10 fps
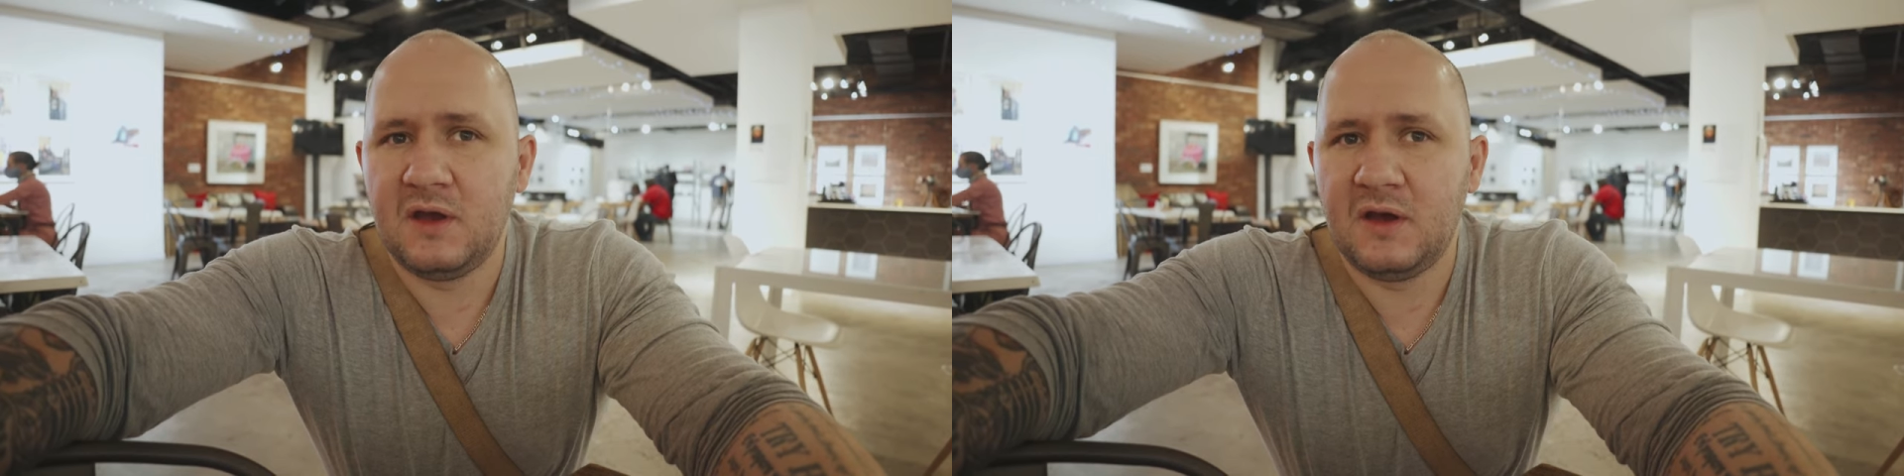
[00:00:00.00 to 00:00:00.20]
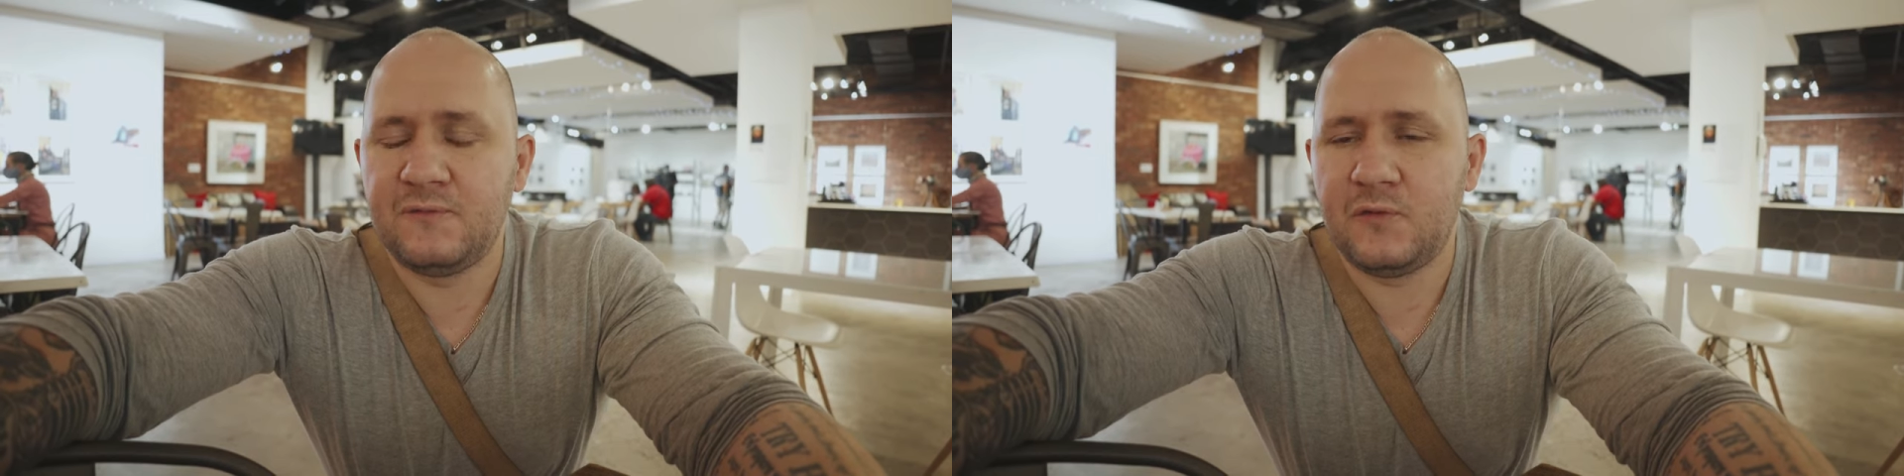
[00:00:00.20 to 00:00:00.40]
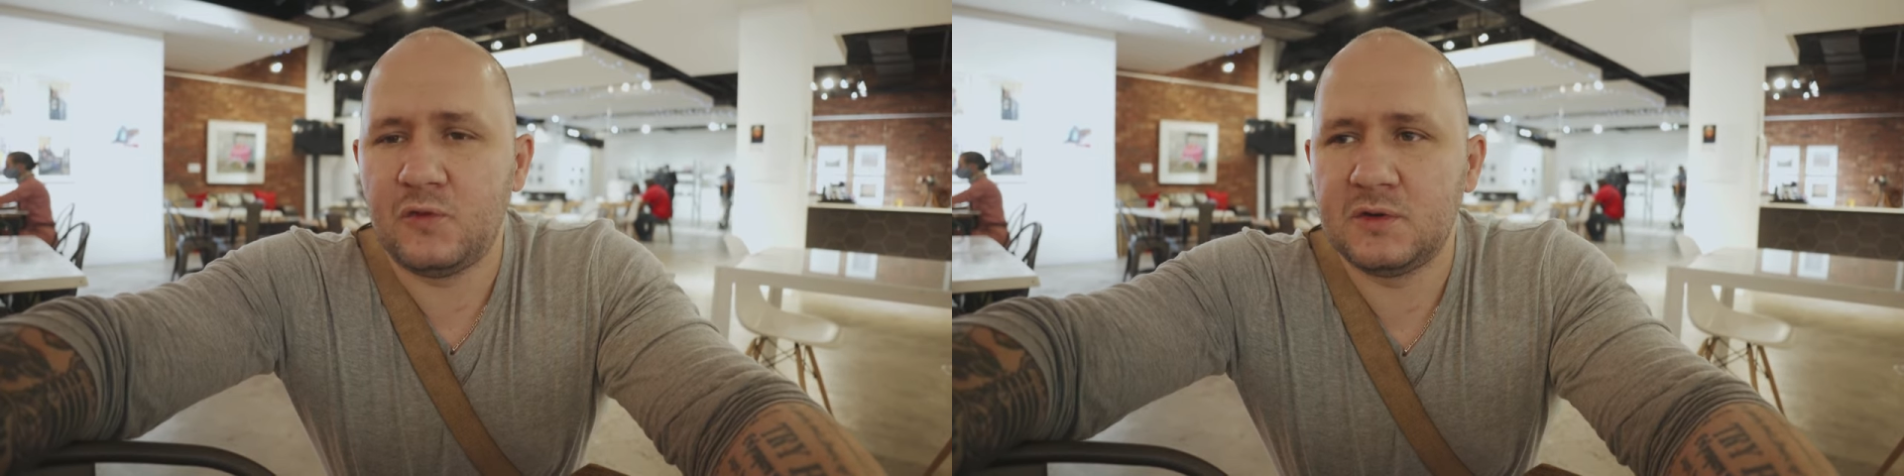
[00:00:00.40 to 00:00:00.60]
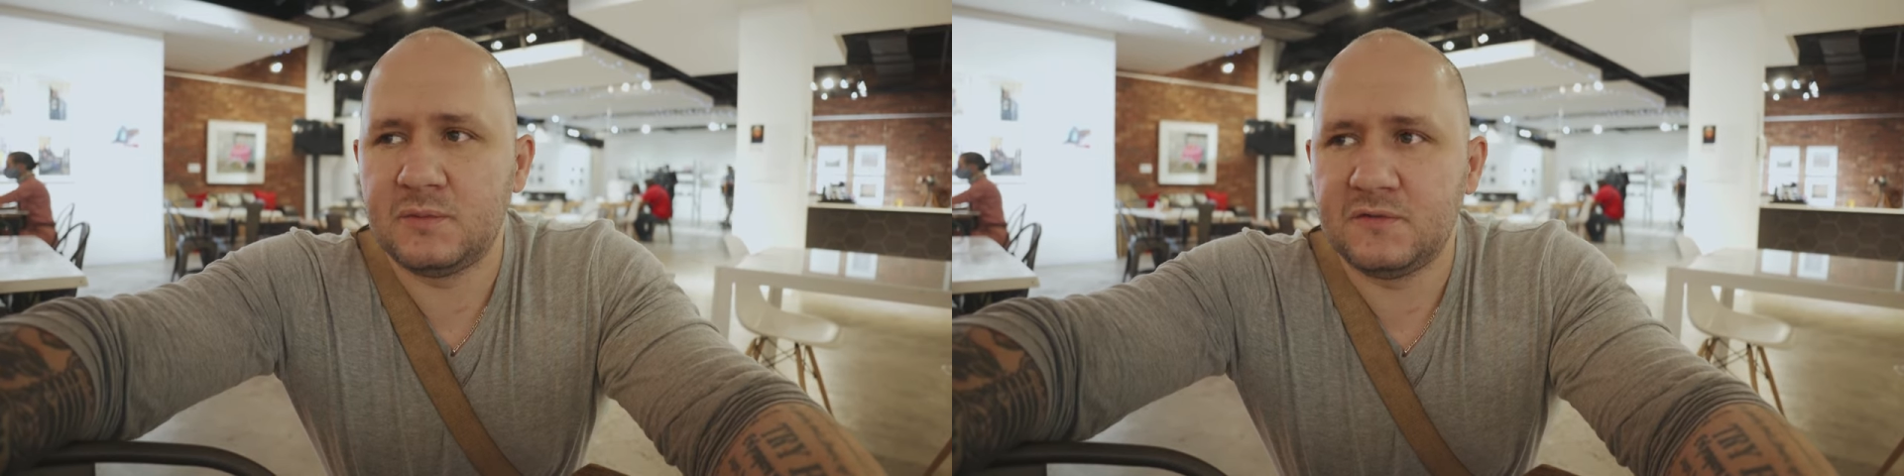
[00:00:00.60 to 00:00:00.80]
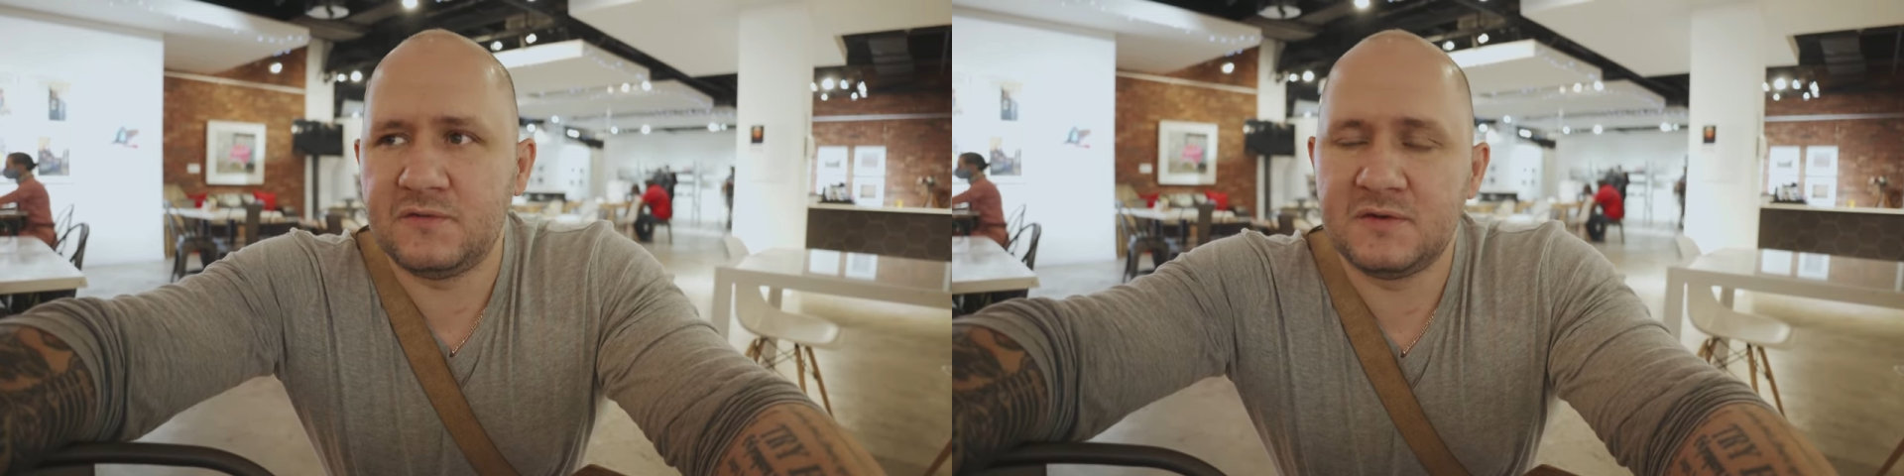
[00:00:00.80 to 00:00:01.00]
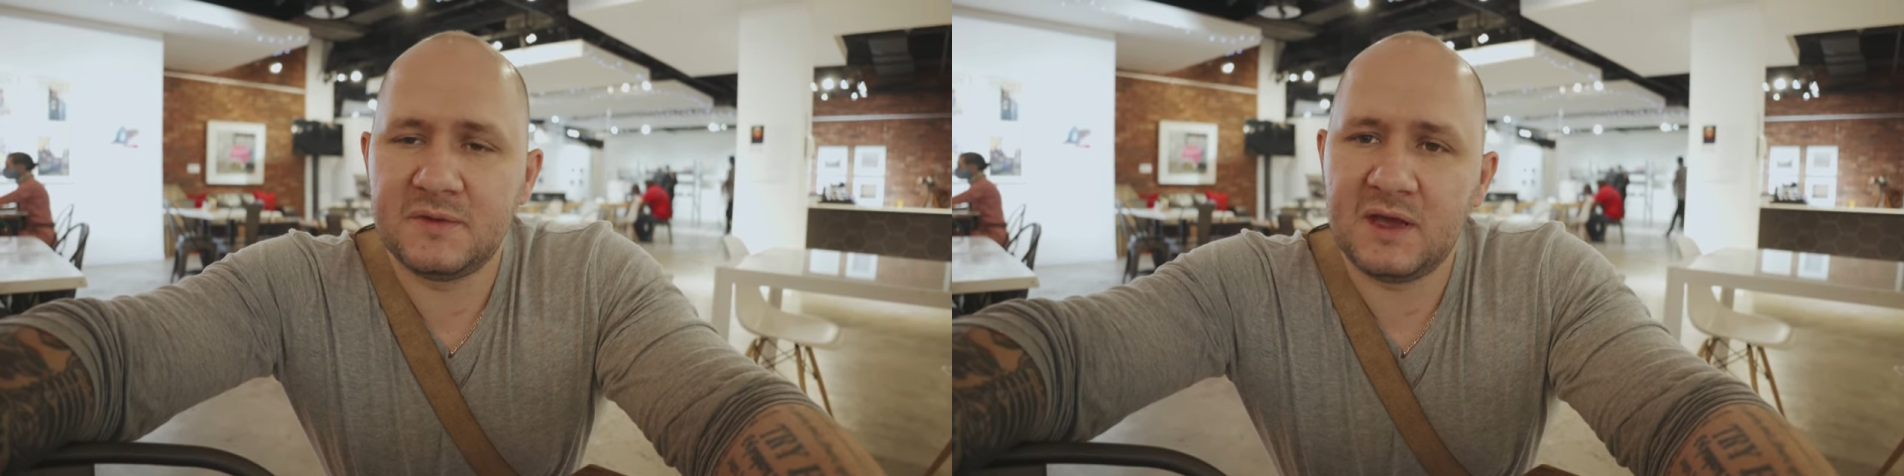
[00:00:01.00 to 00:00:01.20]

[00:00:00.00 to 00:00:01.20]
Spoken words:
affordable film